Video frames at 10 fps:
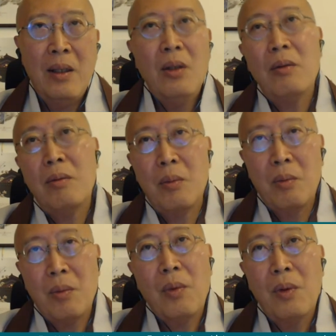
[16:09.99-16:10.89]
You know,
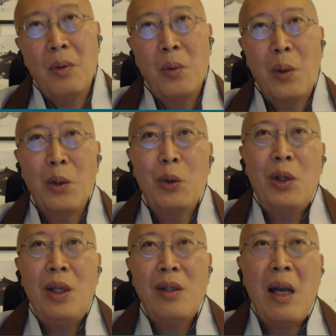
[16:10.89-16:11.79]
when
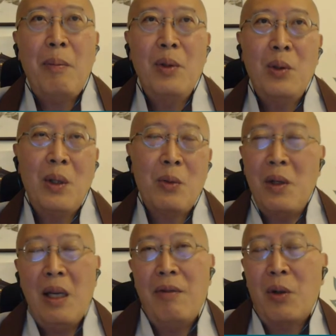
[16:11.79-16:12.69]
good things happen to us,
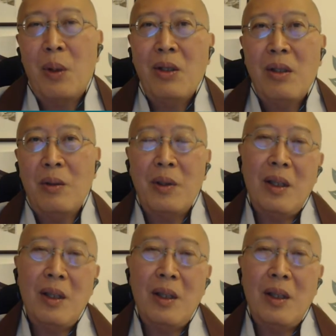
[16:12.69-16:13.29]
we never question it.